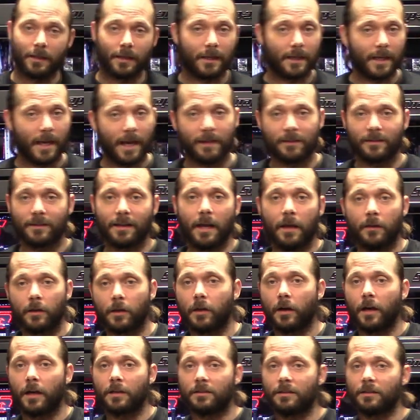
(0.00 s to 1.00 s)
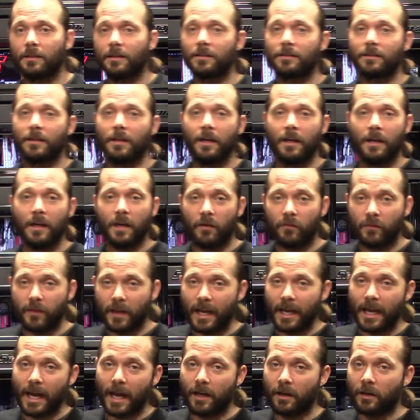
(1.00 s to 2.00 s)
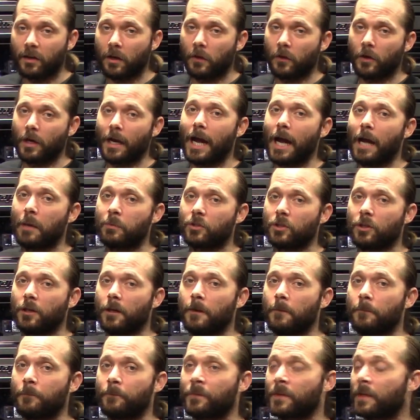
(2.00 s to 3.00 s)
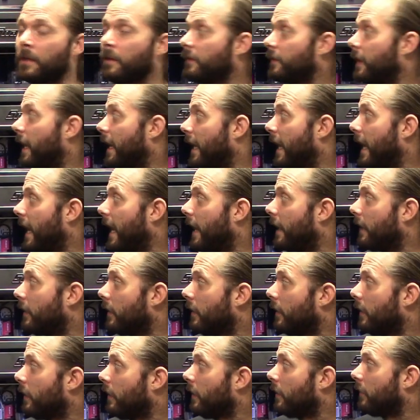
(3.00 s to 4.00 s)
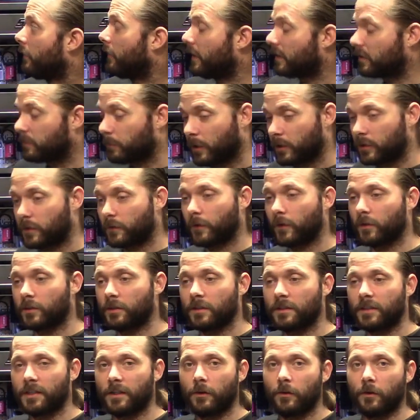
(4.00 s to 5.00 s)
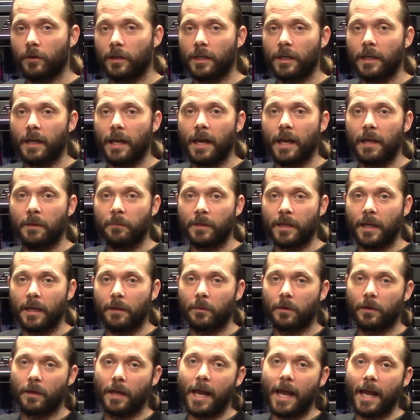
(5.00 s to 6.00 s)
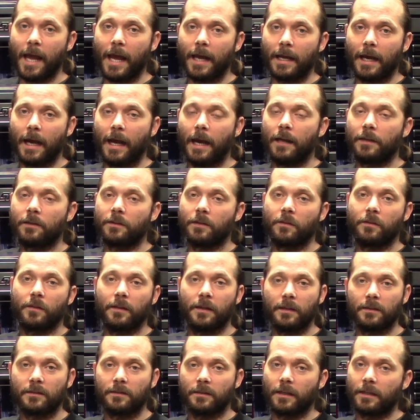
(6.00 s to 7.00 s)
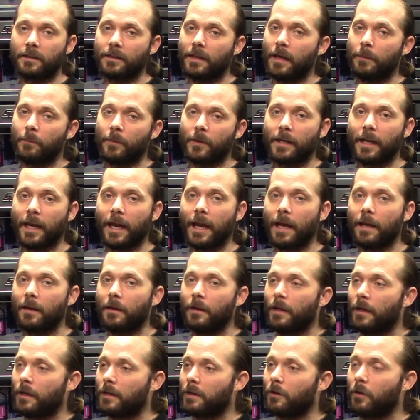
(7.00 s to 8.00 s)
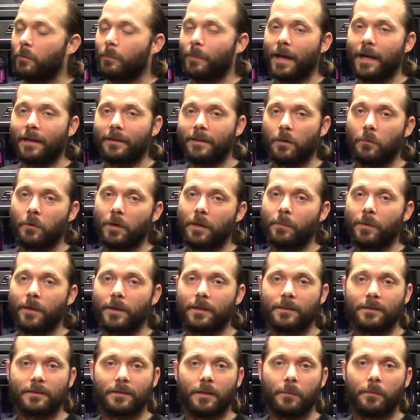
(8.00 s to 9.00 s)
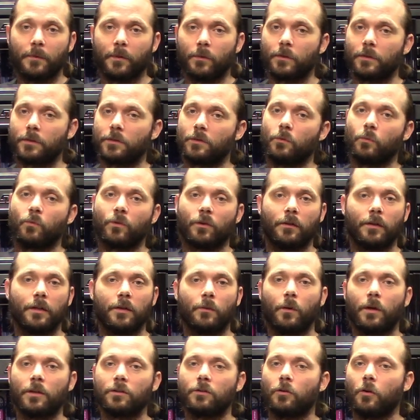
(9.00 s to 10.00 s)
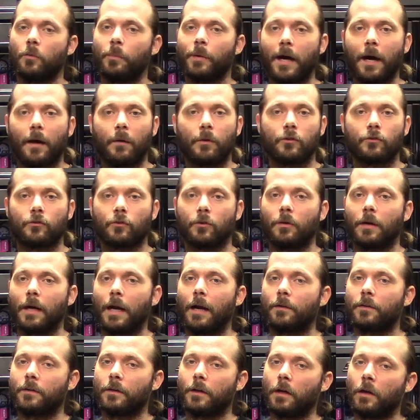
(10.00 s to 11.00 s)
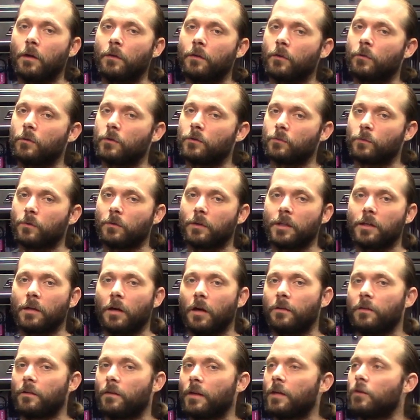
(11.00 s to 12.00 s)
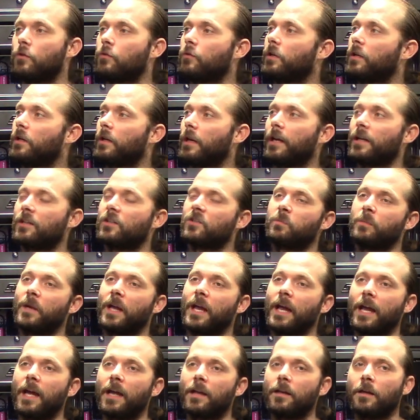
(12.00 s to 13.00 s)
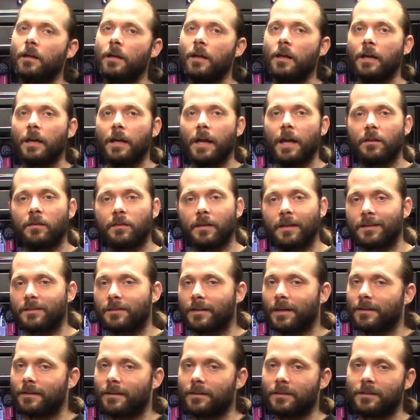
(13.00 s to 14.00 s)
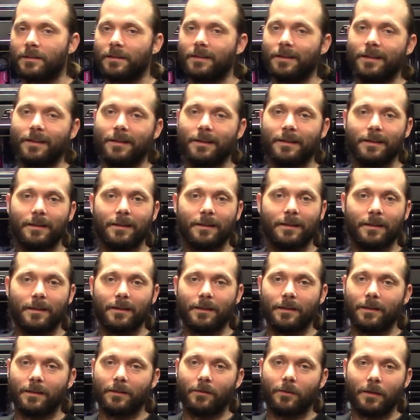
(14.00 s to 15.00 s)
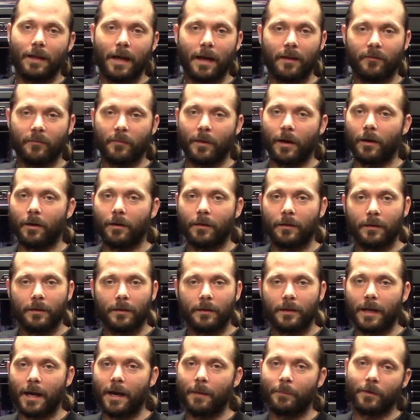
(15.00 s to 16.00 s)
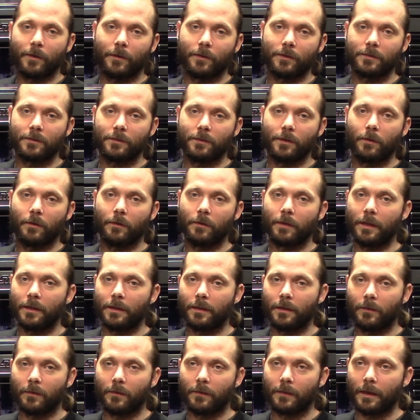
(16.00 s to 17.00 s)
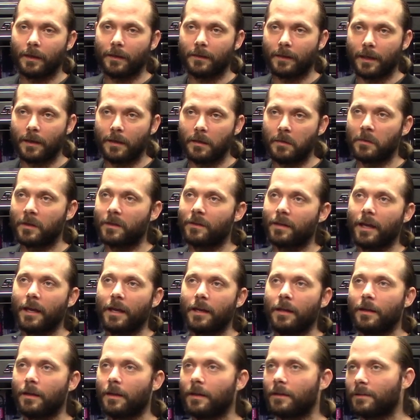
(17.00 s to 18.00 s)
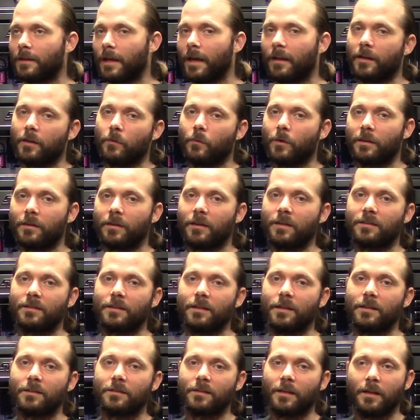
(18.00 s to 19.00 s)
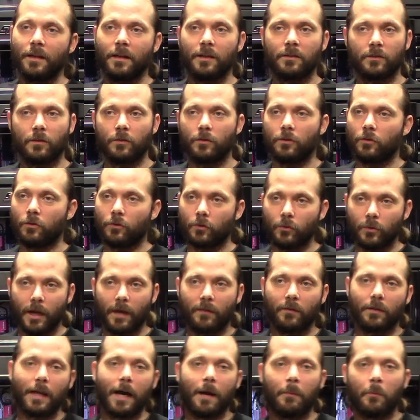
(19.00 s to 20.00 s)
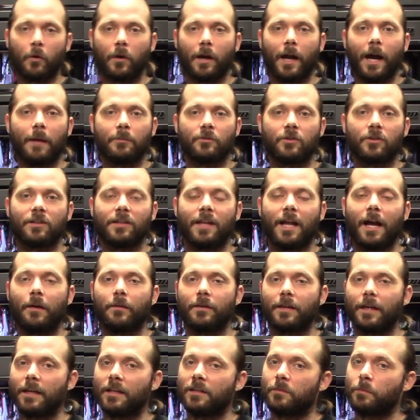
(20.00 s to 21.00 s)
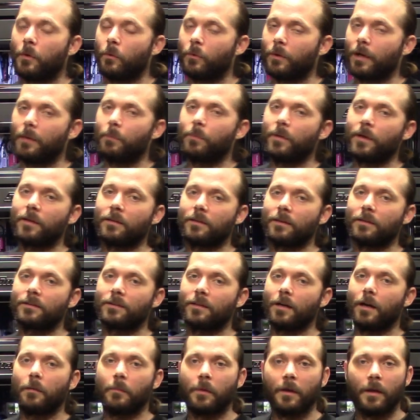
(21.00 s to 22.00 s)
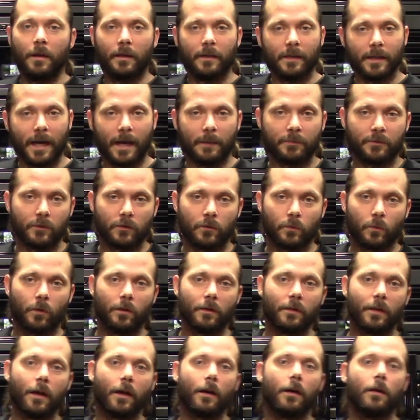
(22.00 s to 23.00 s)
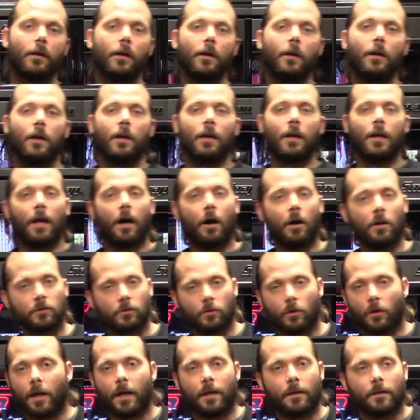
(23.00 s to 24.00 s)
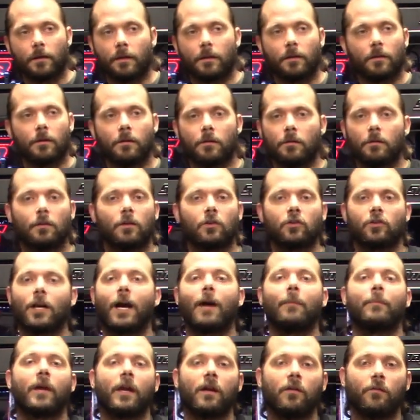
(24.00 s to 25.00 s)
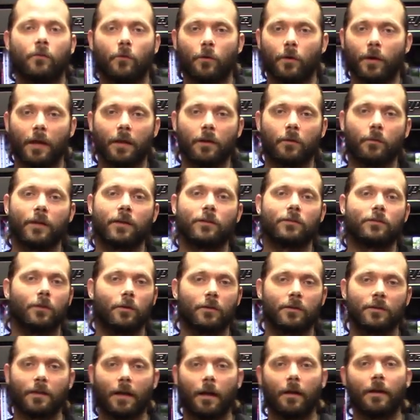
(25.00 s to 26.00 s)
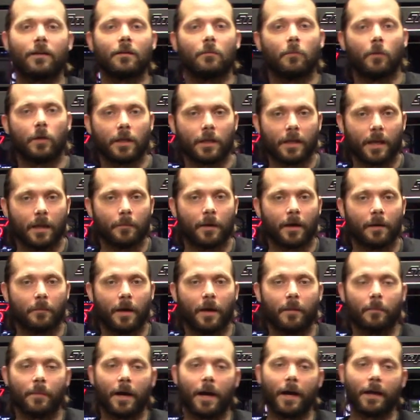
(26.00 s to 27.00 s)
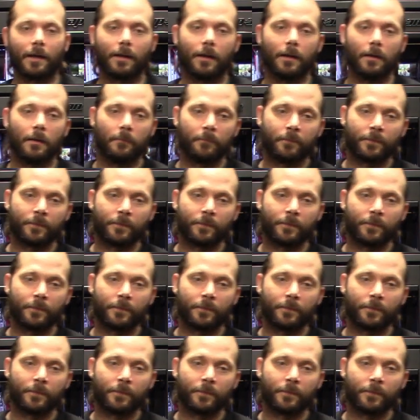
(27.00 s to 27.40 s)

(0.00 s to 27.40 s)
Can't stand the cost of this. If they had another option that had this much versatility and be able to add on to things like the Epic had, you know, back then when I picked this up, there really was no power drawer out there. There was really nothing that you could expand and things like this. You know, a lot of them are copiers, you know, they imitate exactly what this is. So you do have a lot more options nowadays, but when I picked this up, the options weren't there. Also, the shop paid for it anyway, so it's not like the money came out of my pocket.